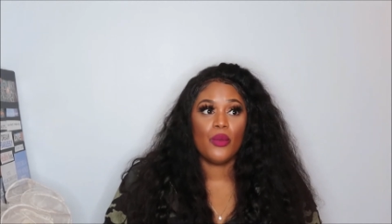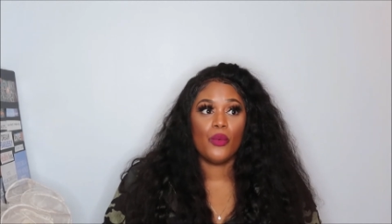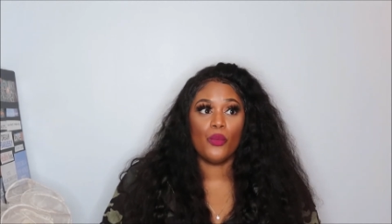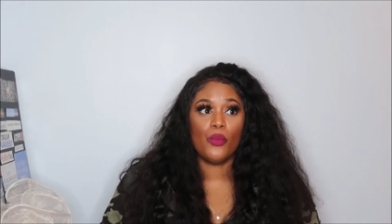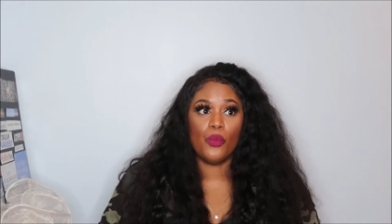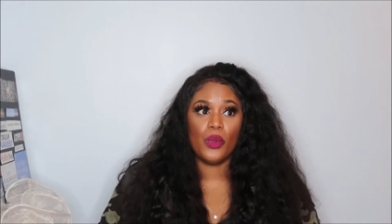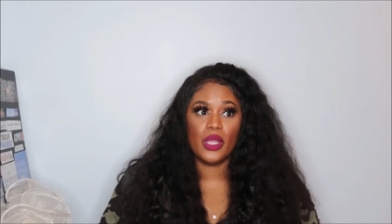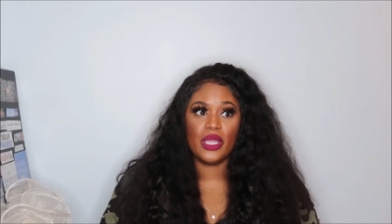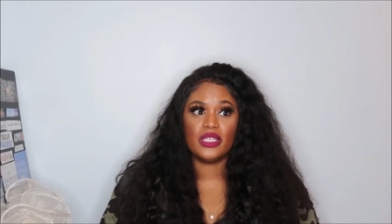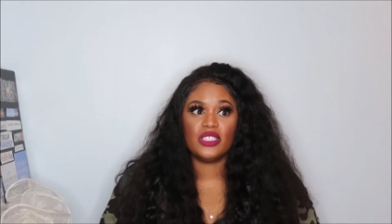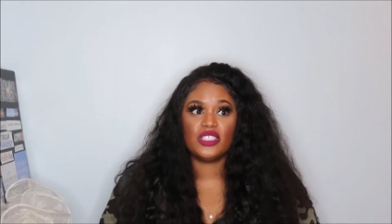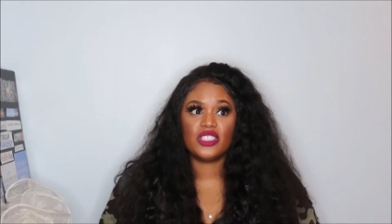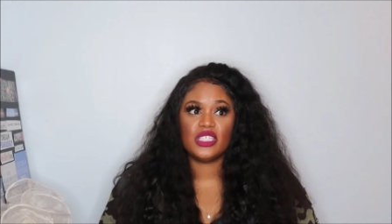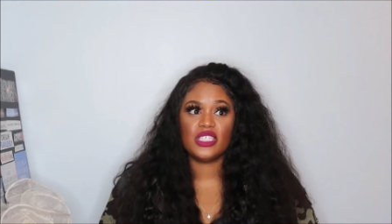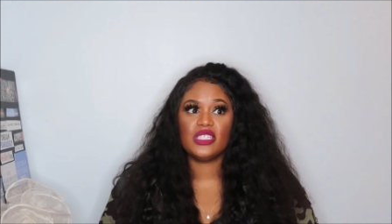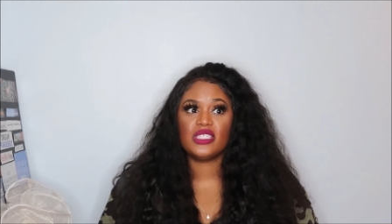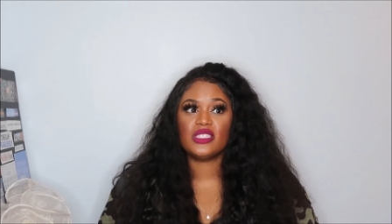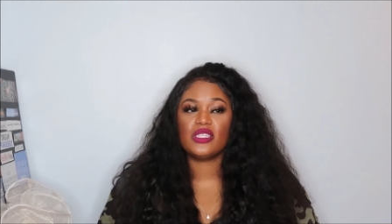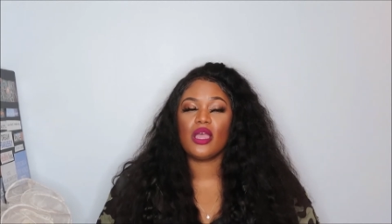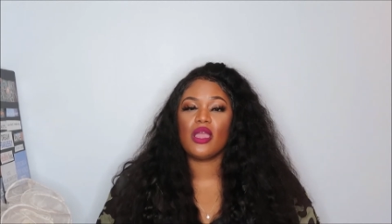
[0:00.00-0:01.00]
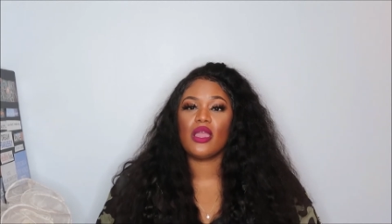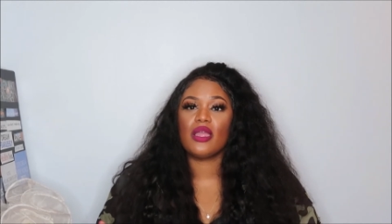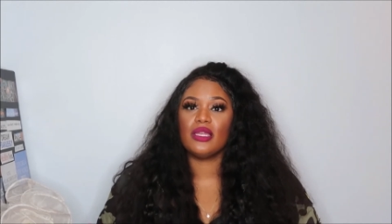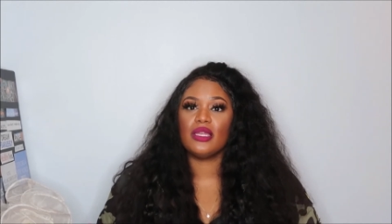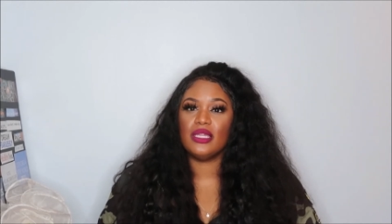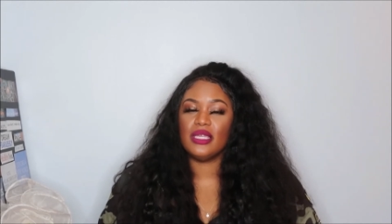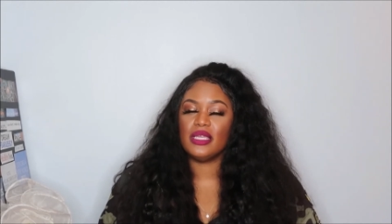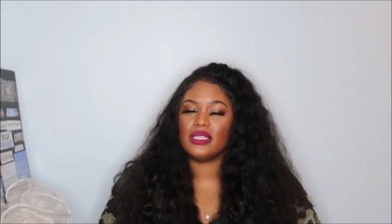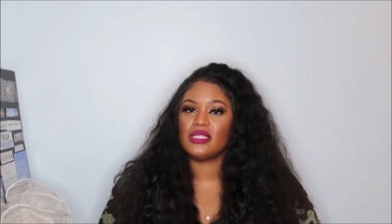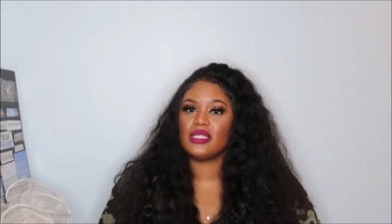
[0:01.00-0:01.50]
When she
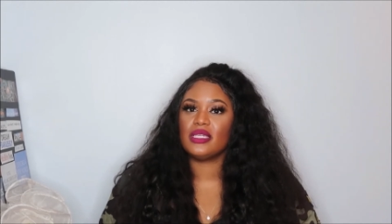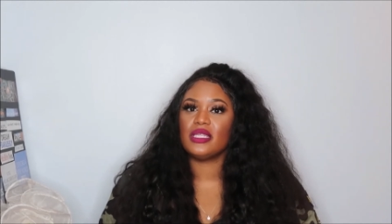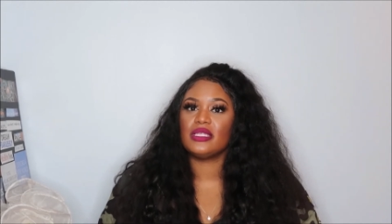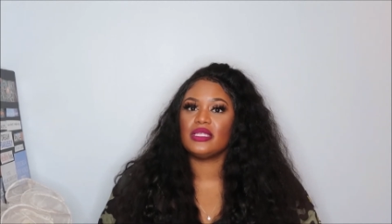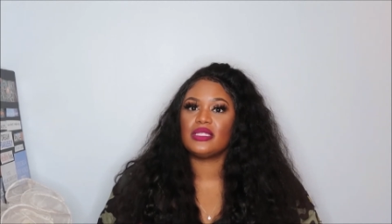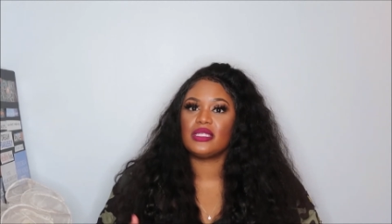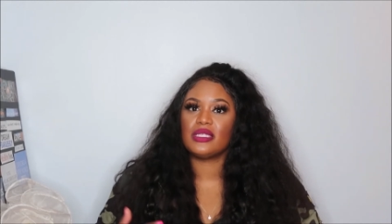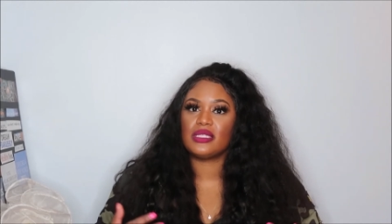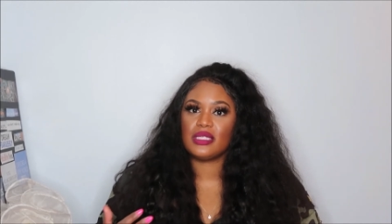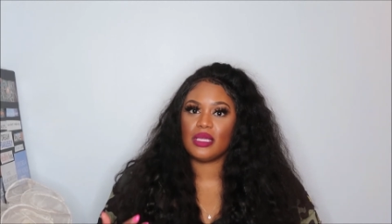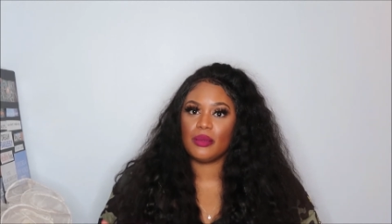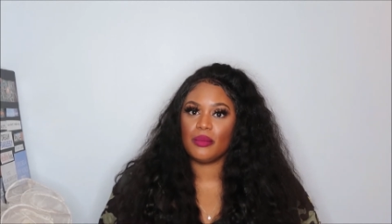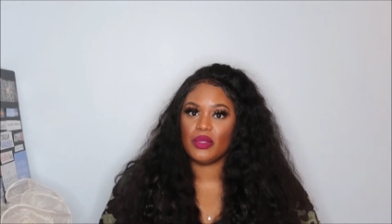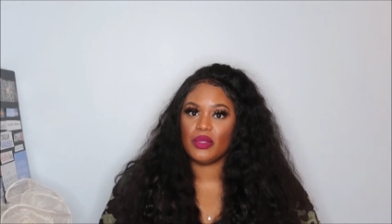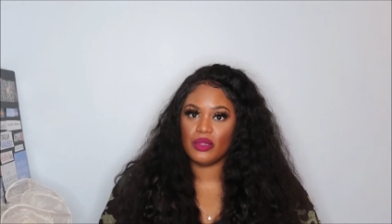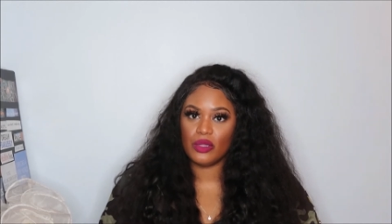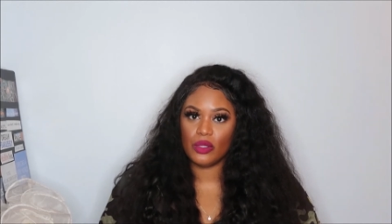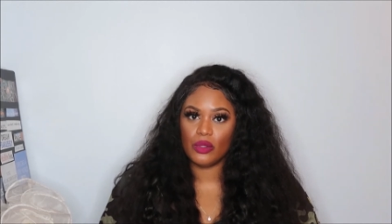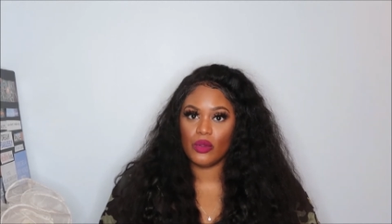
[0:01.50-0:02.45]
started listening to some of